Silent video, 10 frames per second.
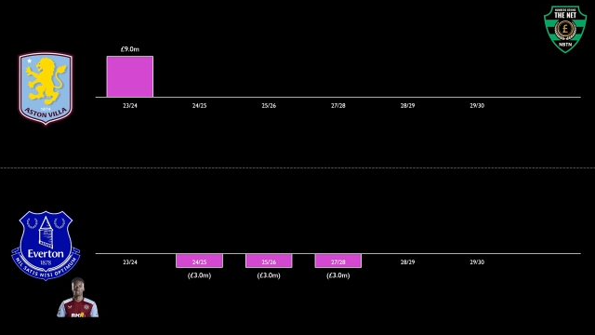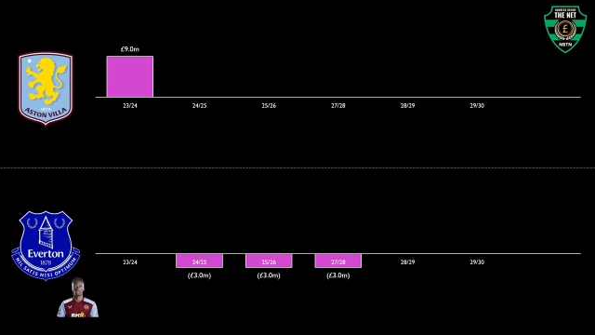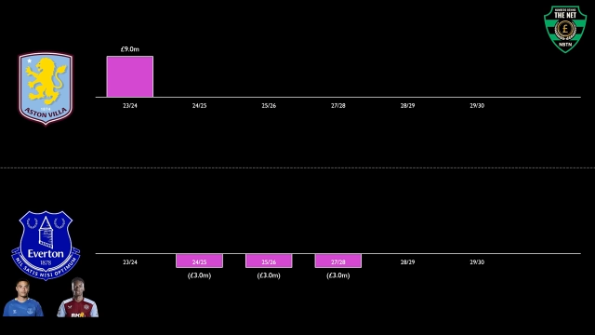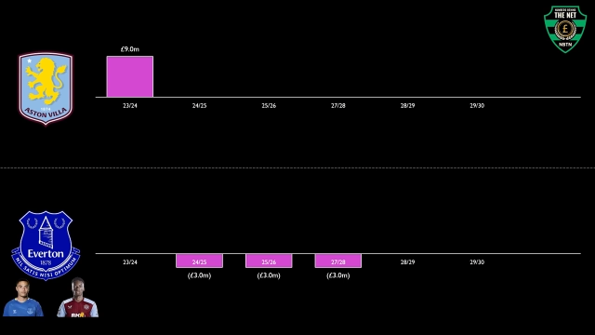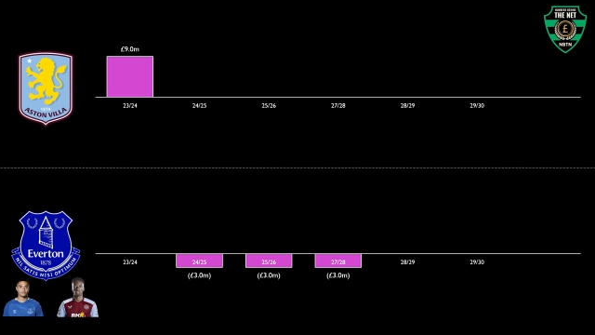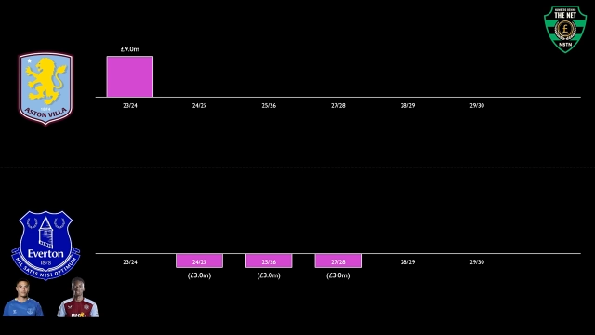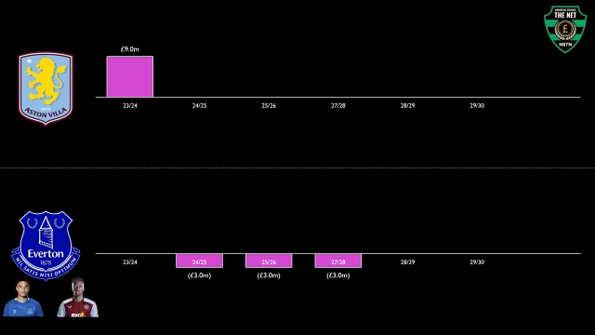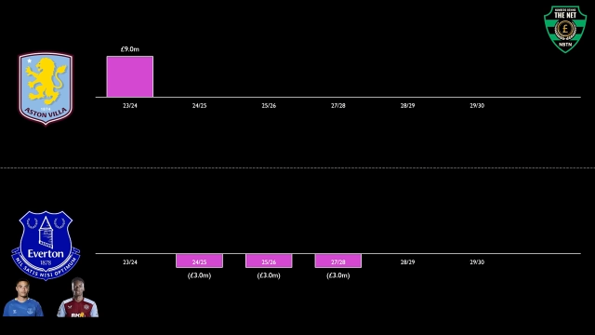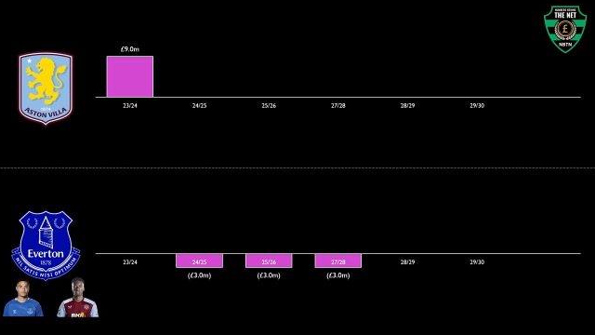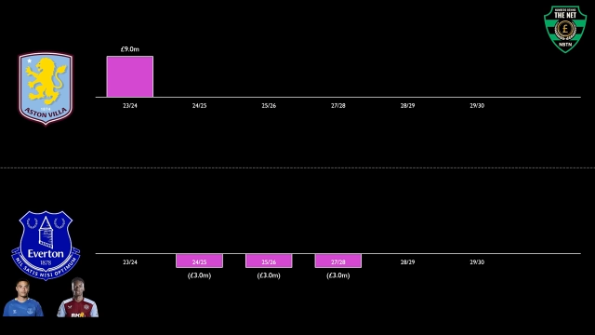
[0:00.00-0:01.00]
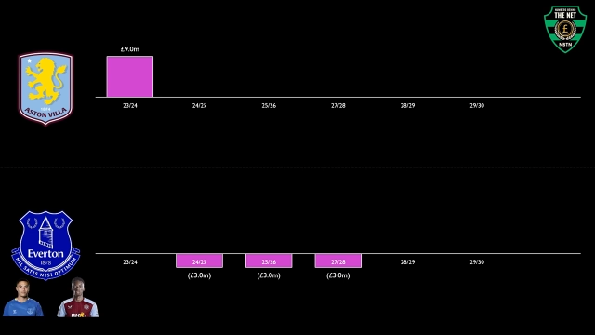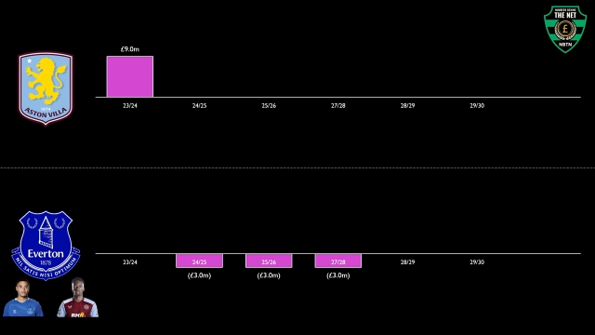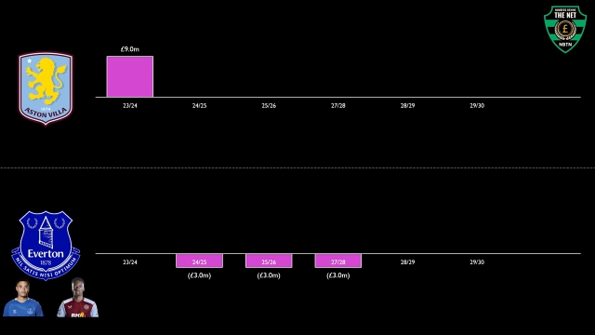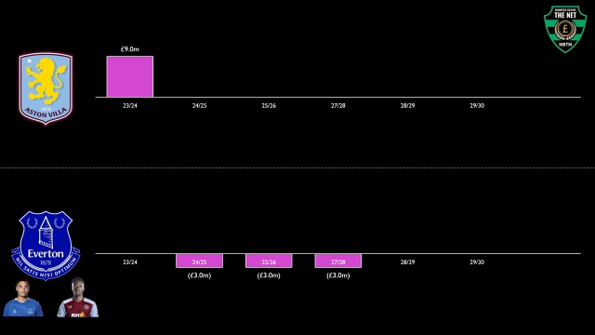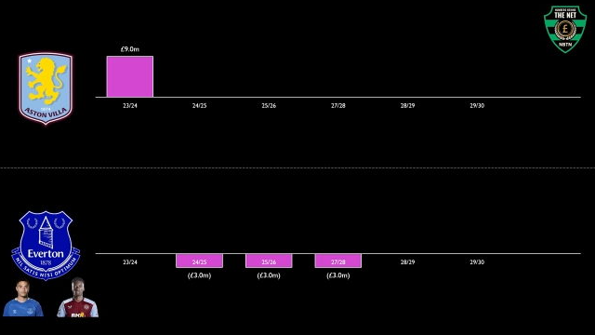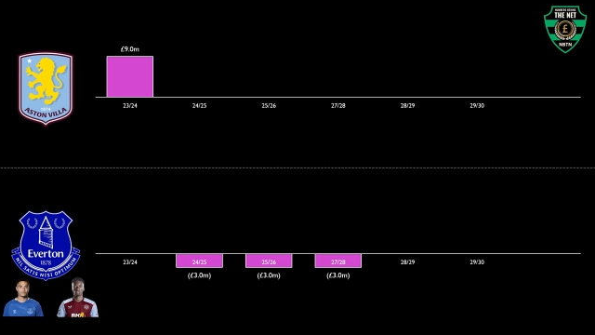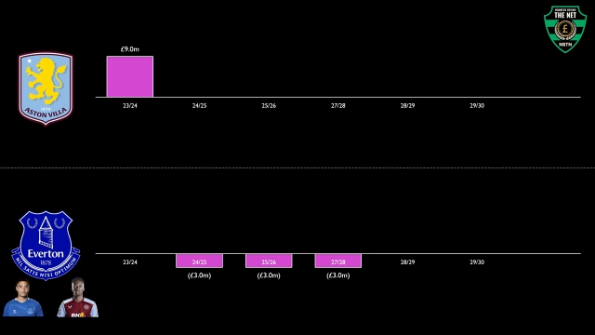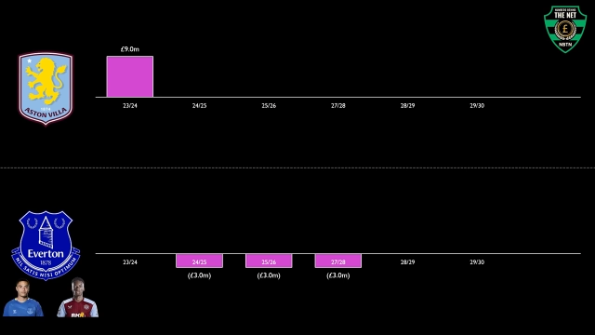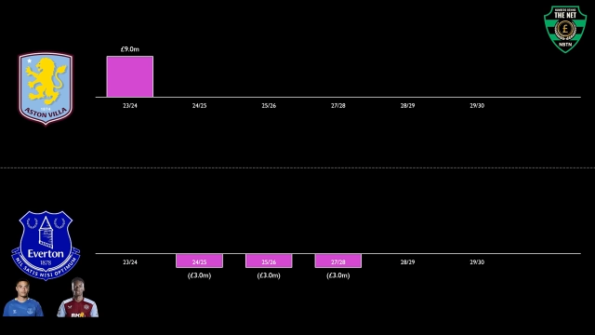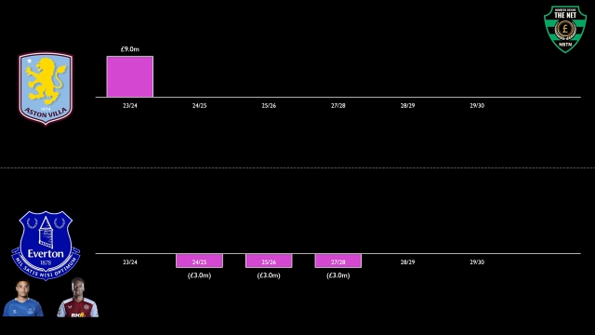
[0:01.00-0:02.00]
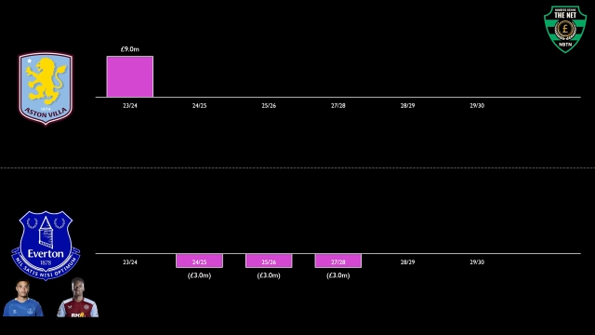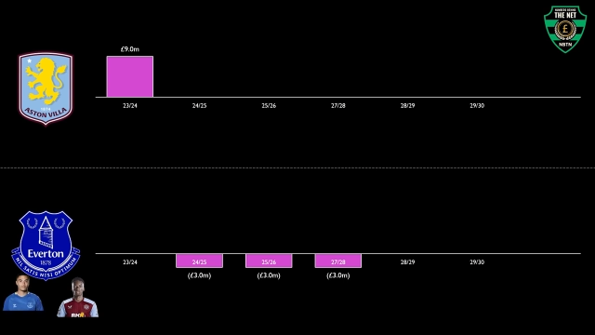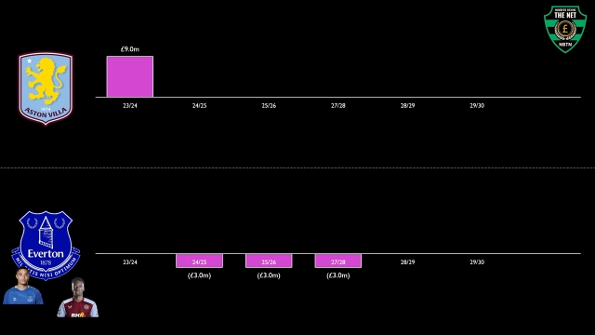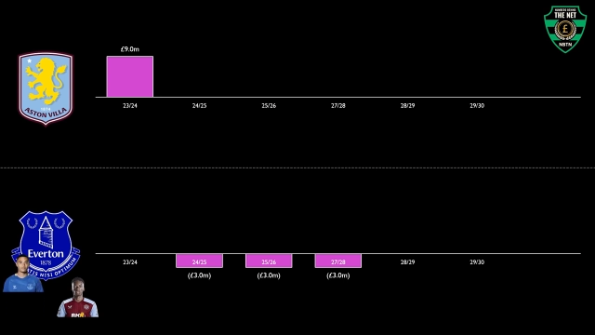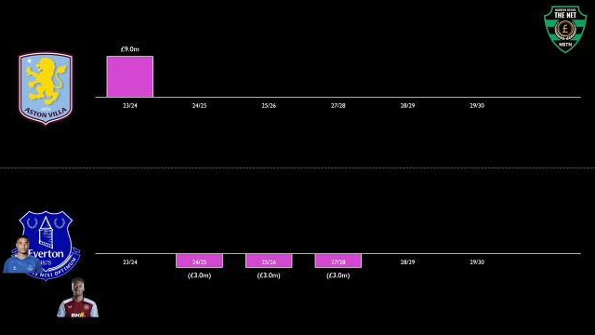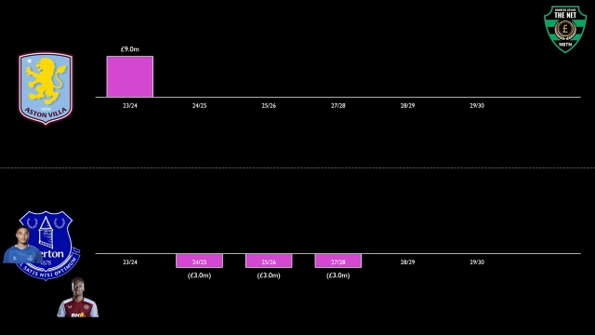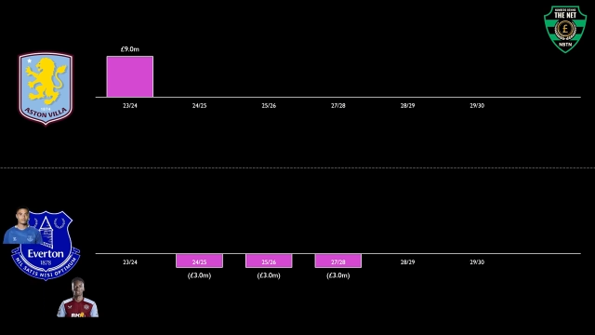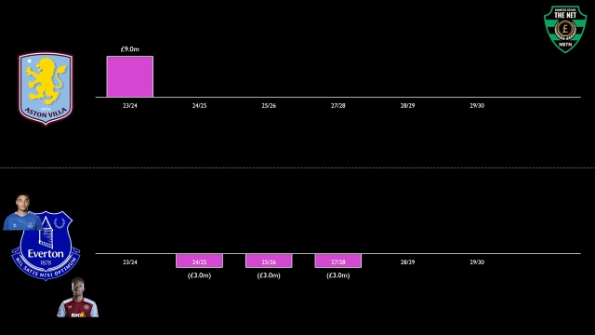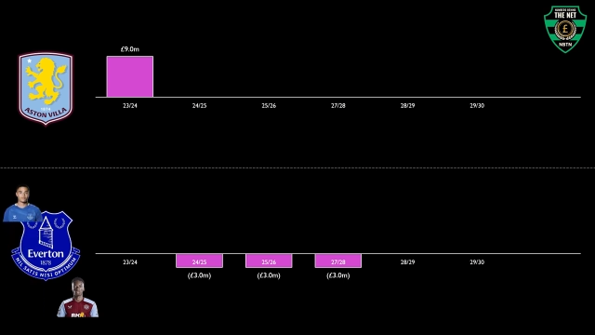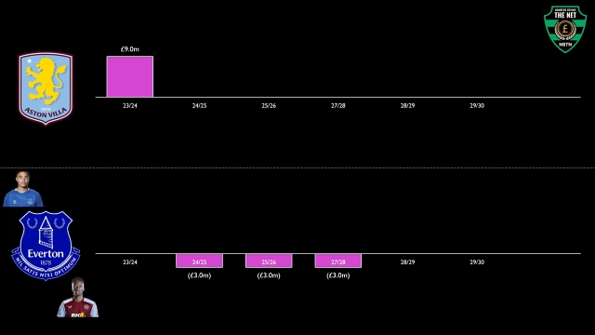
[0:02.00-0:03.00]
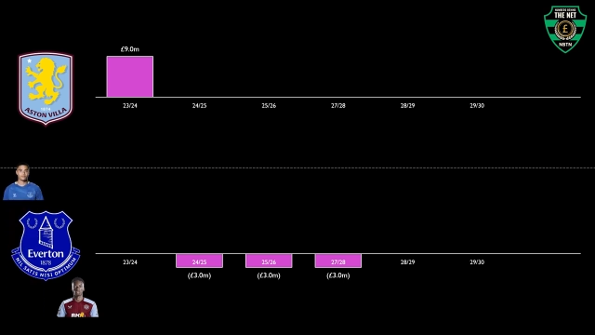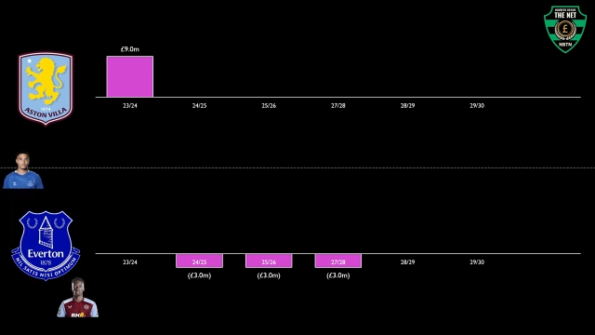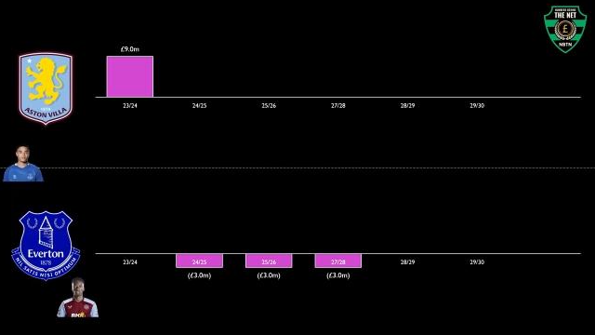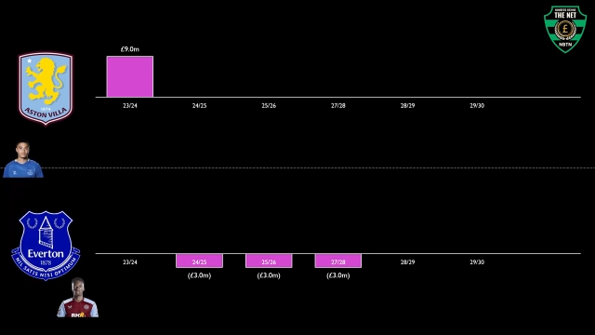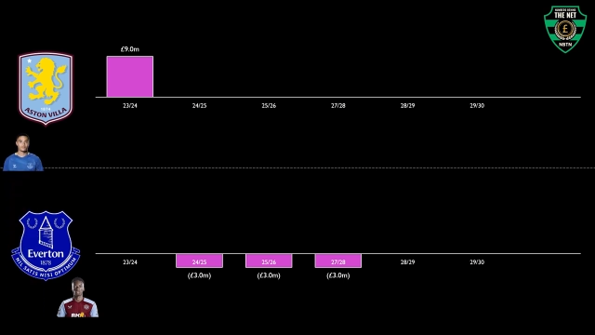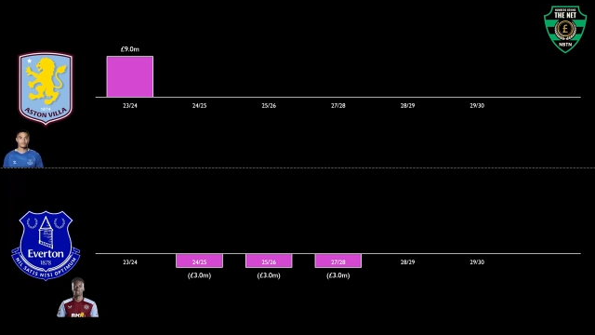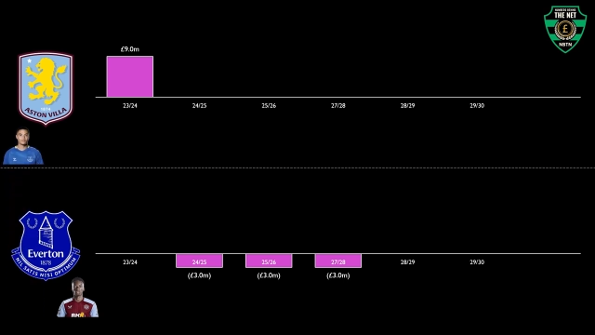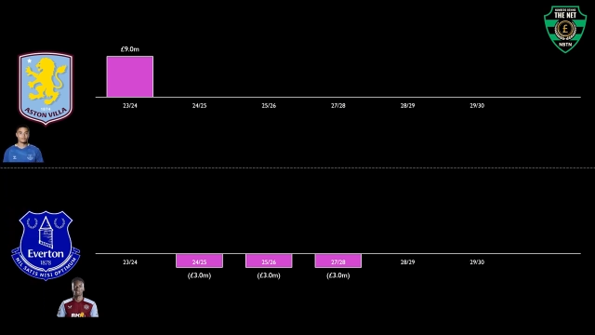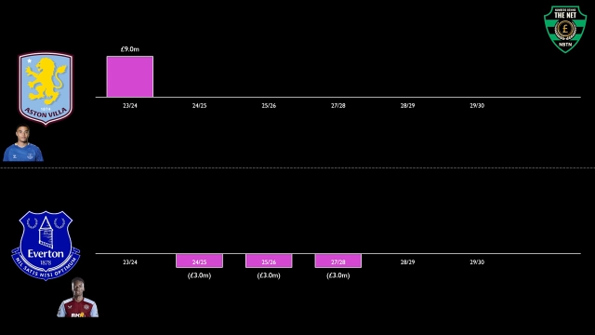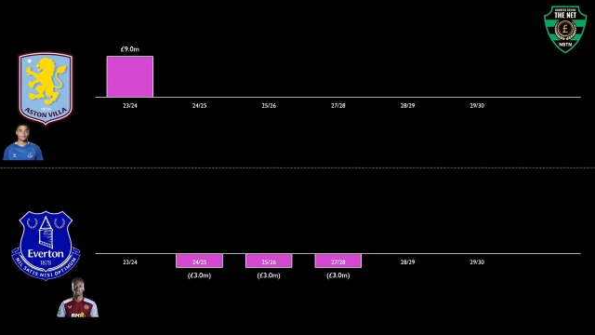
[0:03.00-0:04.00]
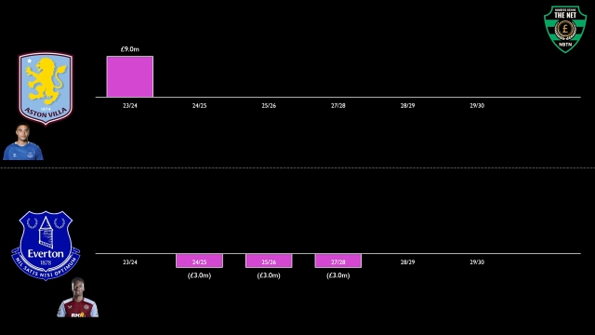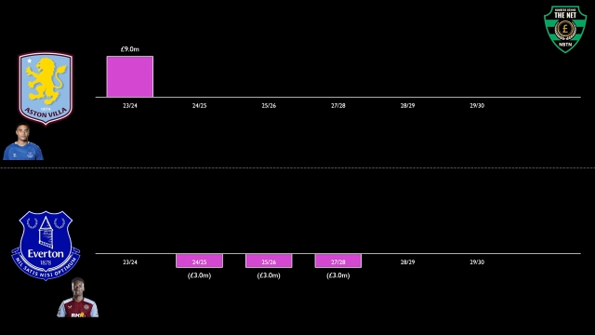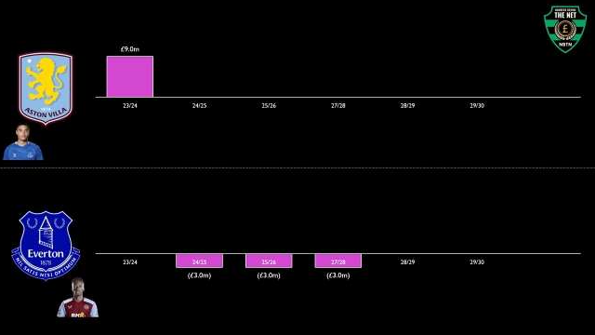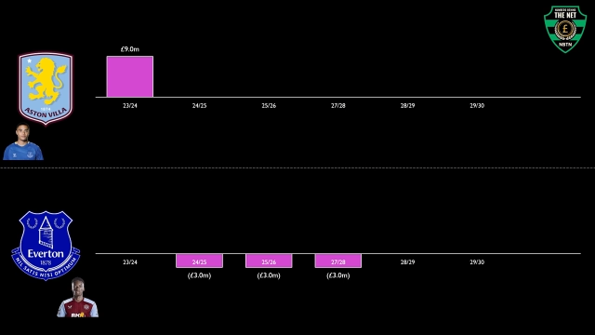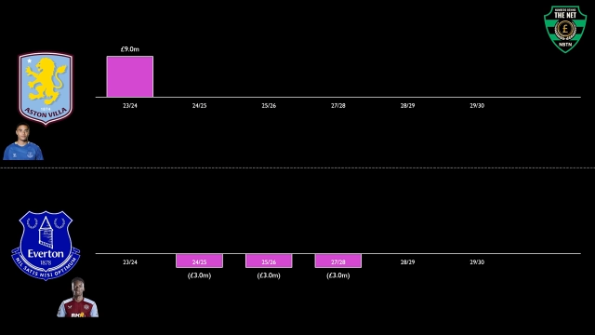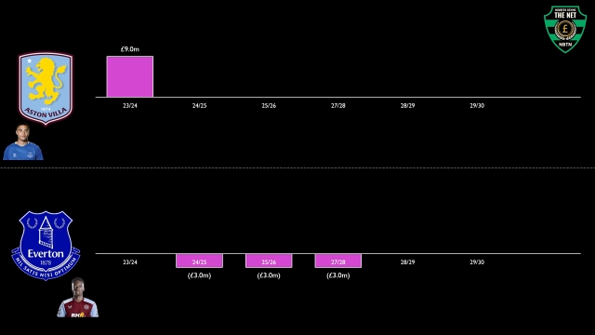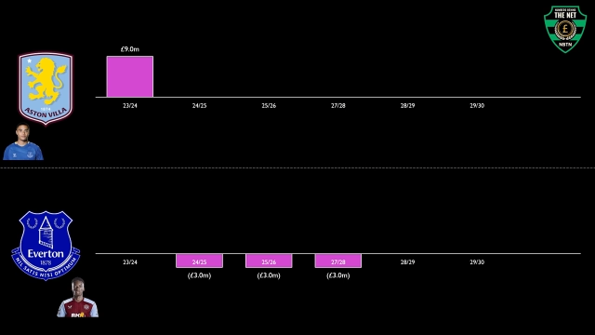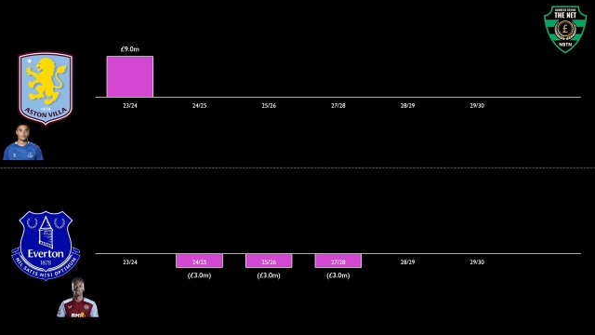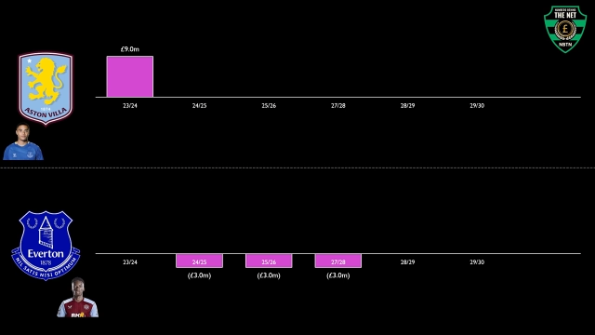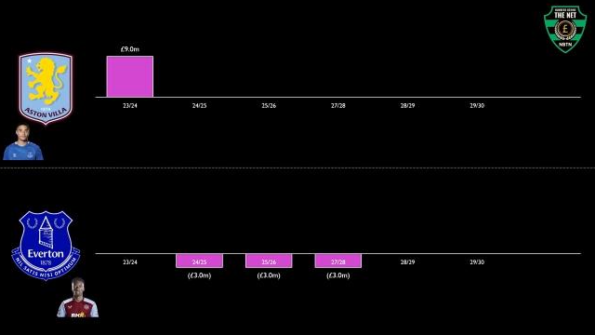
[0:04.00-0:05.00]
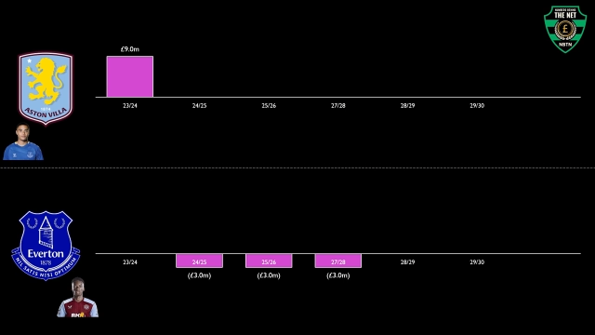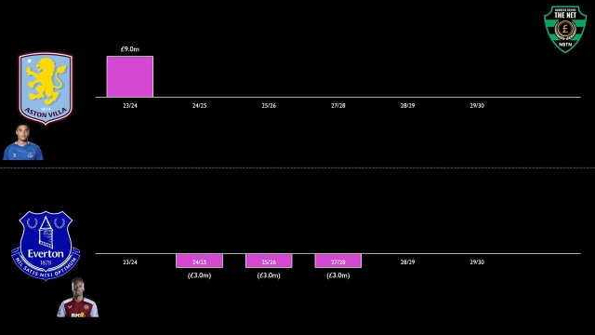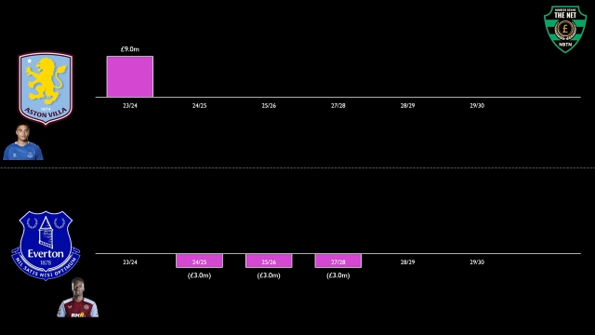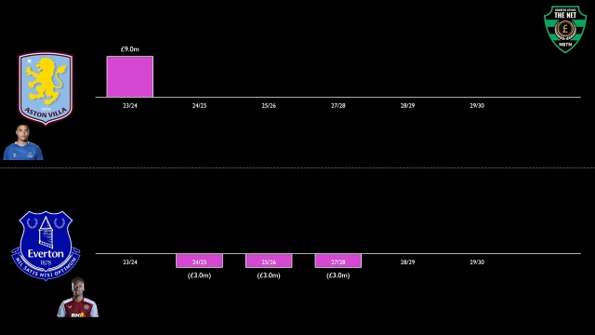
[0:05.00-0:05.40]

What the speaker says: No face is visible, so there are no lips to read.